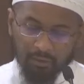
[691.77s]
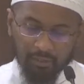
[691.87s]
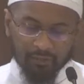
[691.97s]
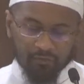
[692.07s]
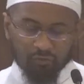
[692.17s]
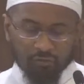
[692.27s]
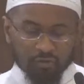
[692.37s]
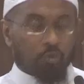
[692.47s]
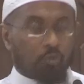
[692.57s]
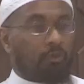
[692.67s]
And
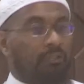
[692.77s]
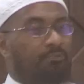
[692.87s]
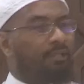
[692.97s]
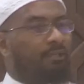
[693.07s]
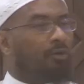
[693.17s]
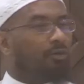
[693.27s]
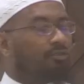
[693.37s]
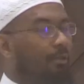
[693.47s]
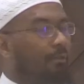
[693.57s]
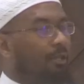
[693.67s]
so we spend our
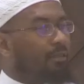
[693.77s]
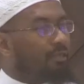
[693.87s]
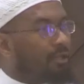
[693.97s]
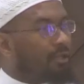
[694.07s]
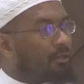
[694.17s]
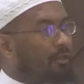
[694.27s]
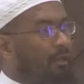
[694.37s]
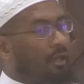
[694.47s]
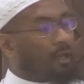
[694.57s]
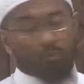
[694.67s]
time in
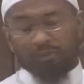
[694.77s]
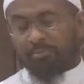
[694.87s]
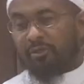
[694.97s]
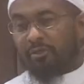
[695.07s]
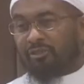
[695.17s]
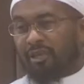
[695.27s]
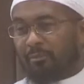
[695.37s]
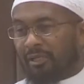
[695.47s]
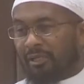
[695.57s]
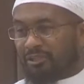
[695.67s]
dhikr and we spend our
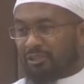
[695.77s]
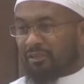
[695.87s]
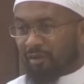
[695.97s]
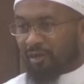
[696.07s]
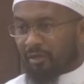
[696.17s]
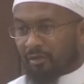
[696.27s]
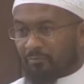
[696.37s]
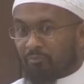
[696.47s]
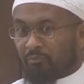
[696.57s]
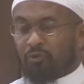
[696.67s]
time in istighfar,